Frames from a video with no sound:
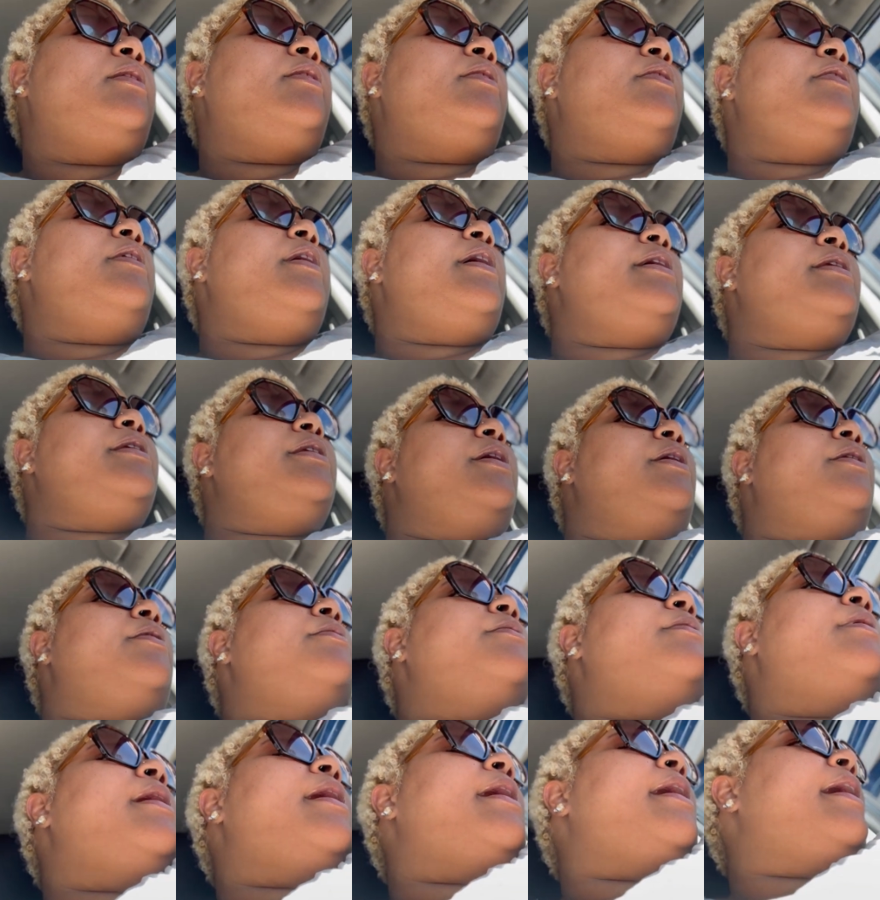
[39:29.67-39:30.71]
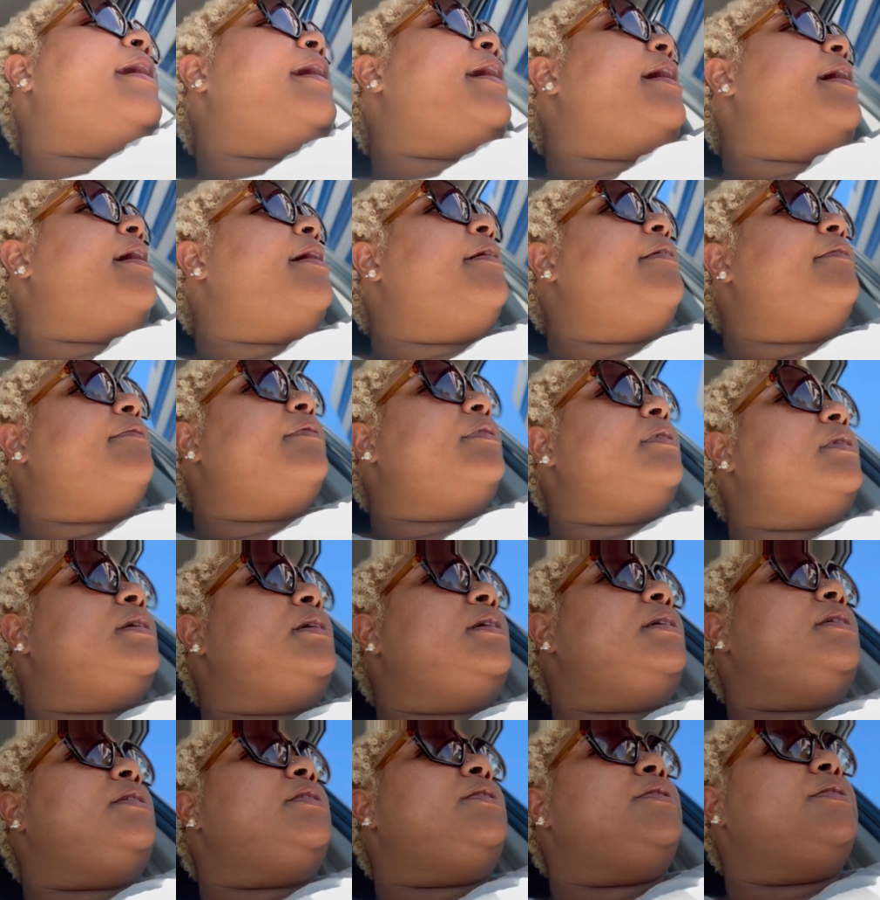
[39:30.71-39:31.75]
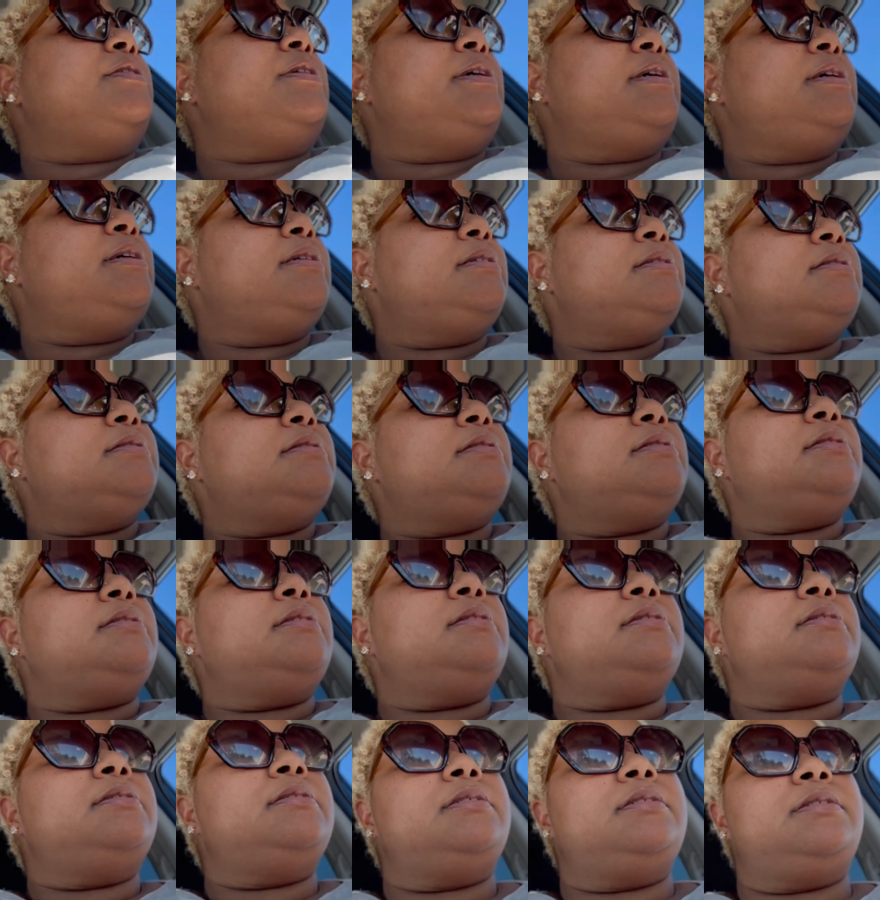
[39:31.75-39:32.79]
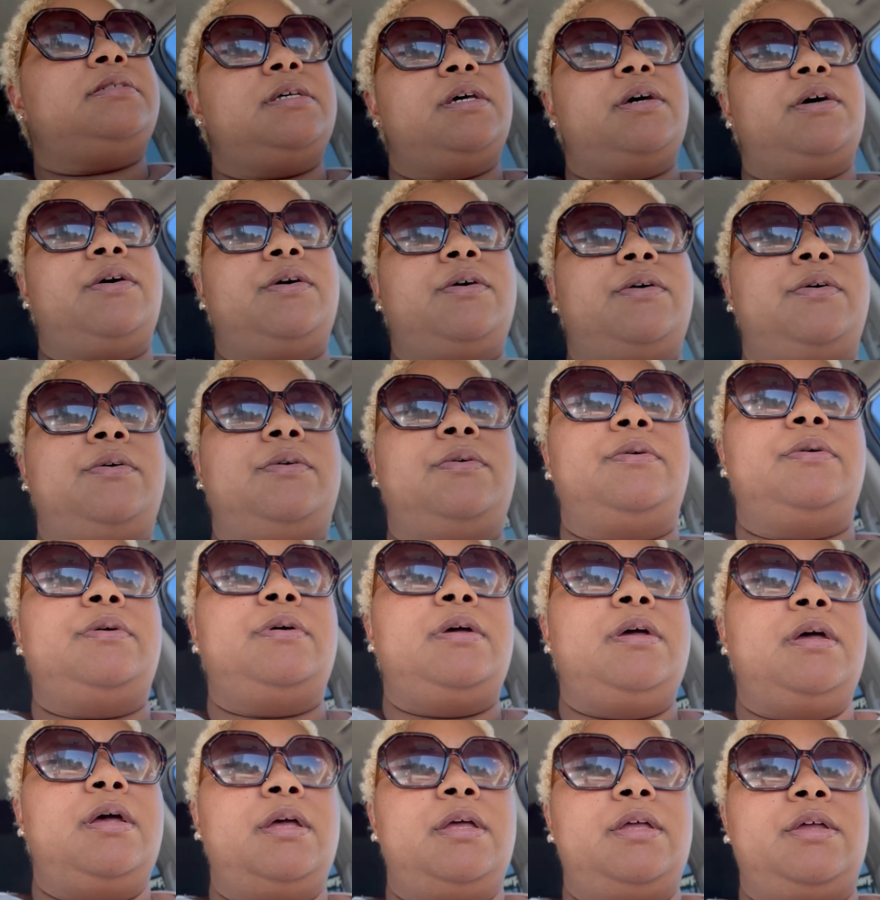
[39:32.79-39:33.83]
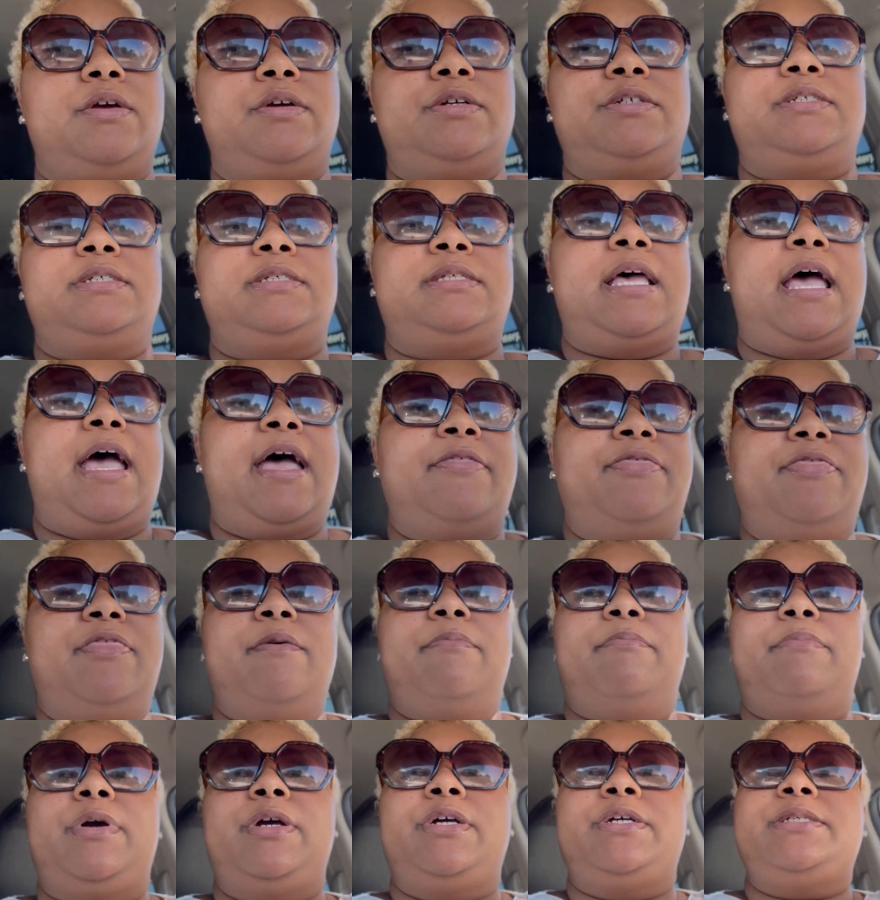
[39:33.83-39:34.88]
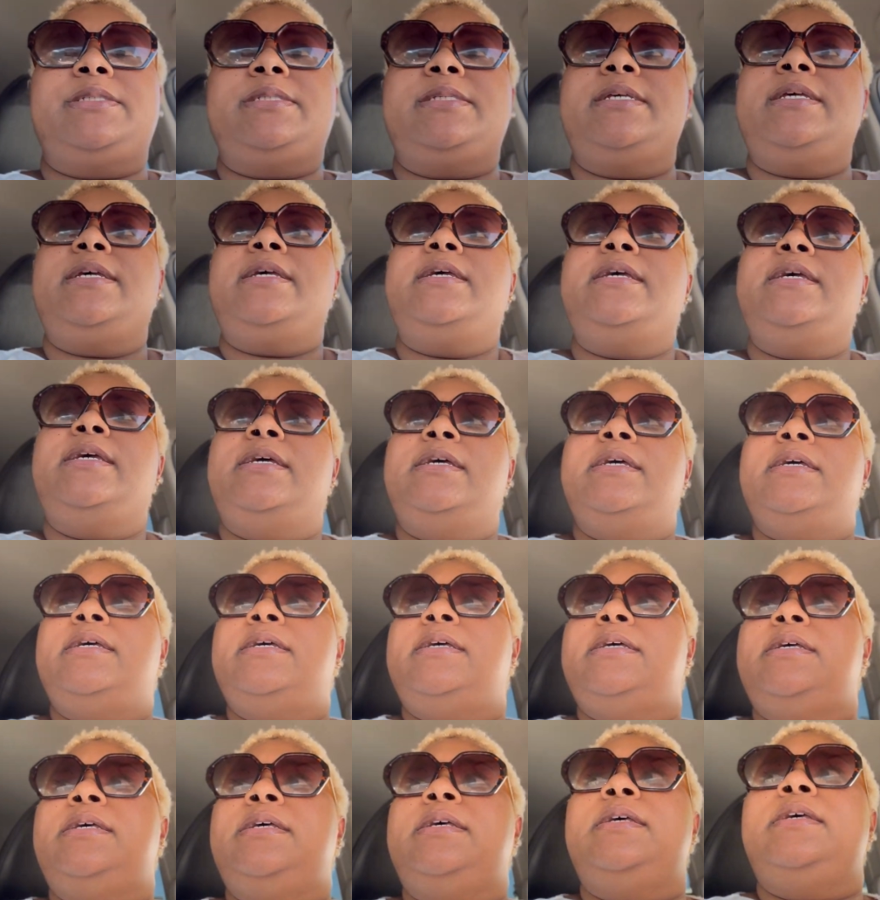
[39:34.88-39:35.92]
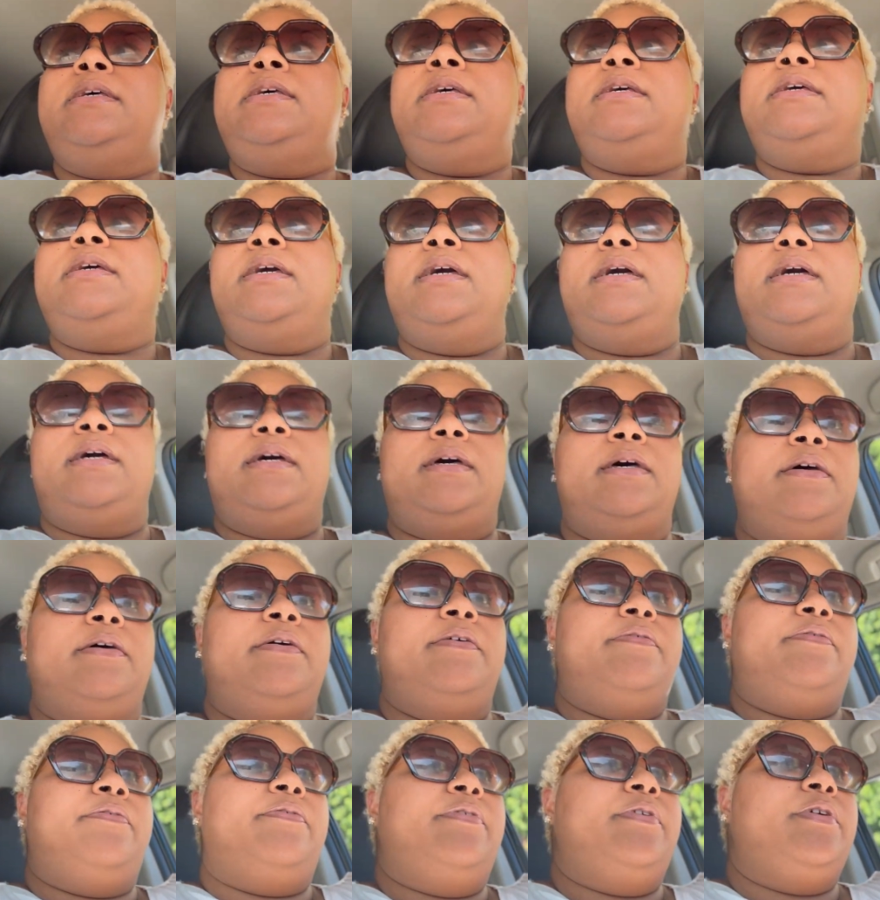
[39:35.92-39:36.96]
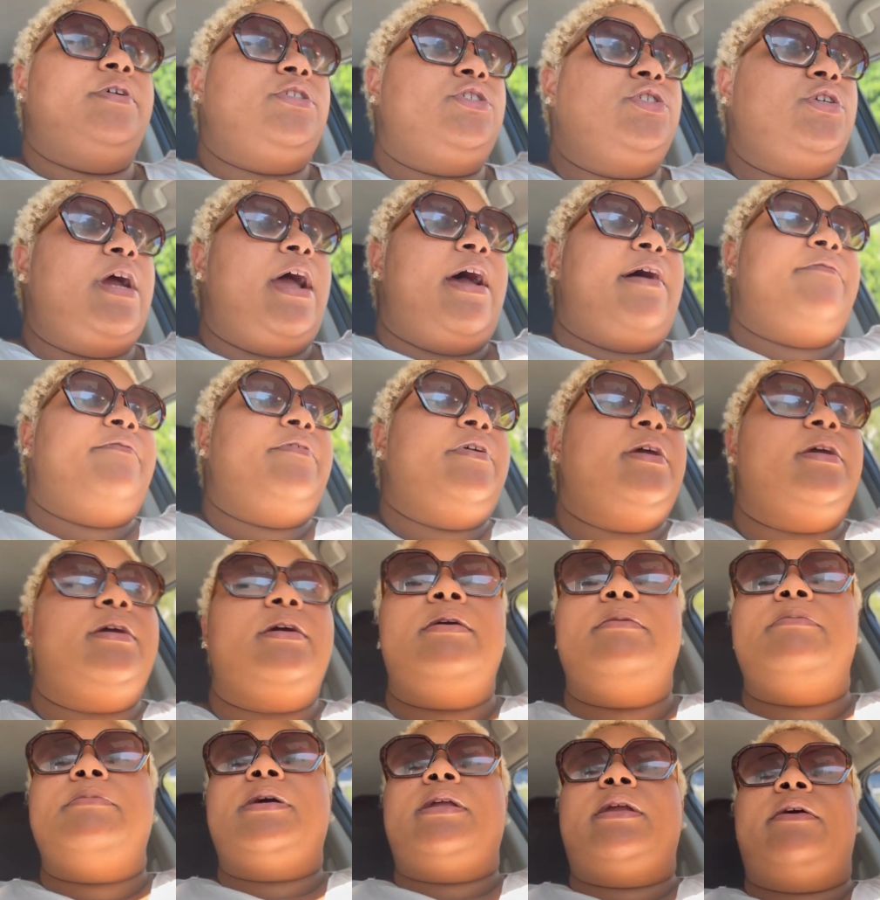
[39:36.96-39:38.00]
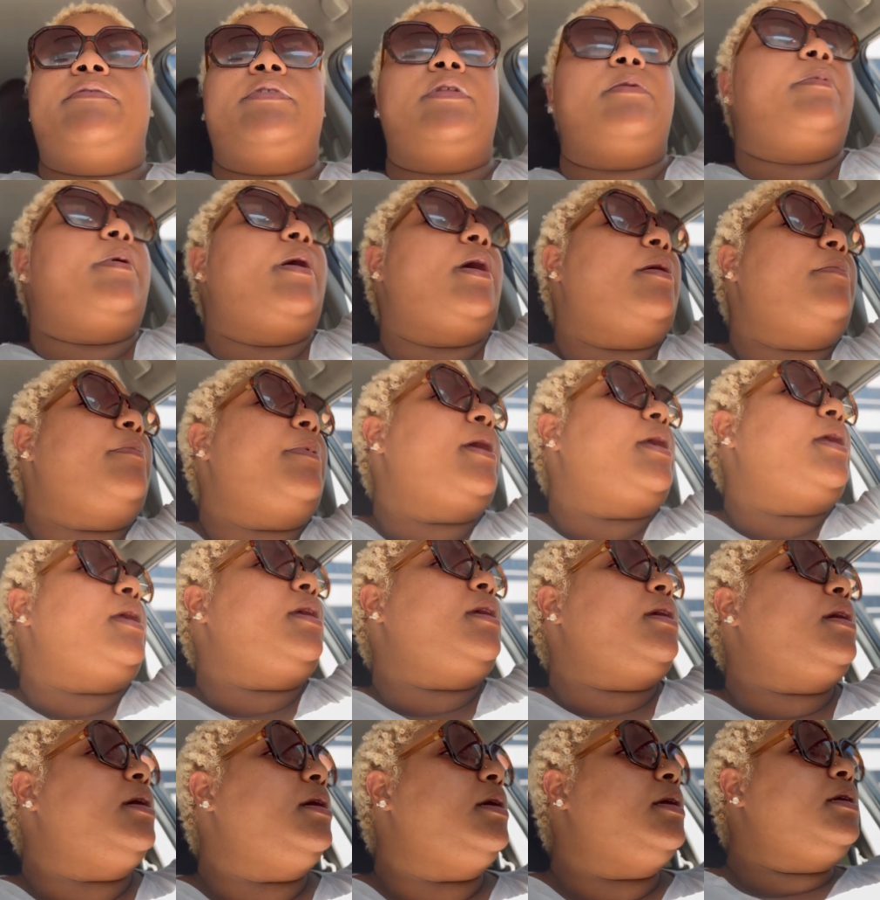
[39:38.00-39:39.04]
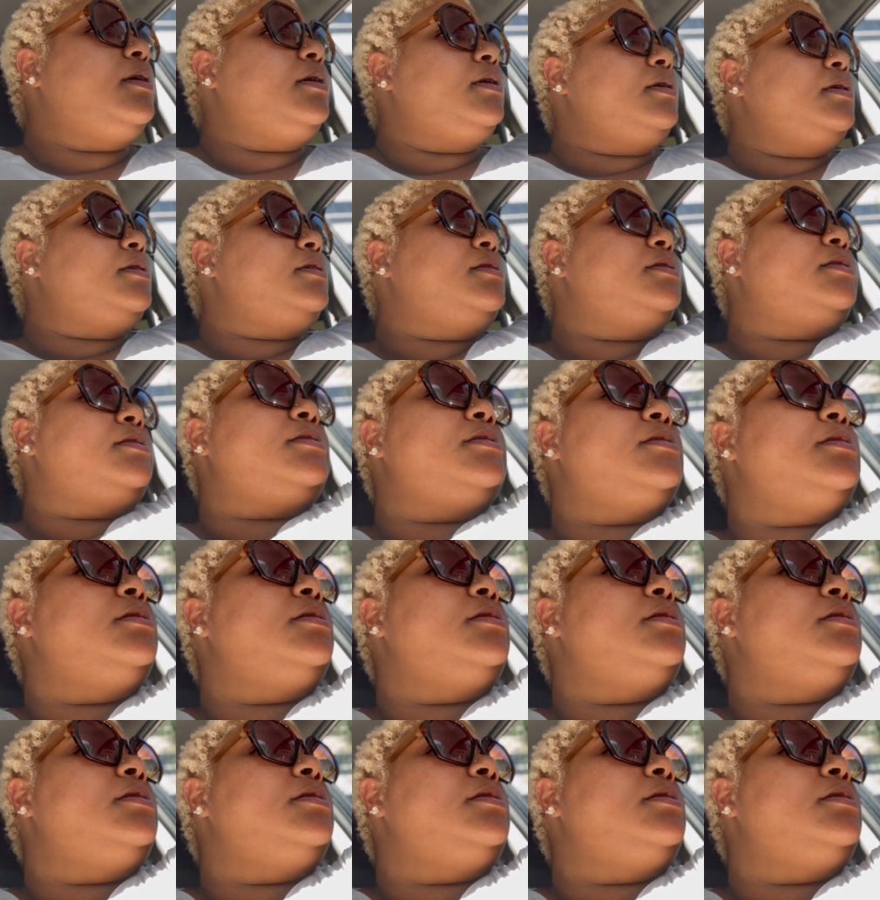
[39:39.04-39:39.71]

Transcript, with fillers: they don't have lead greens. So you're just at the mercy of traffic. I'm gonna have to park back here because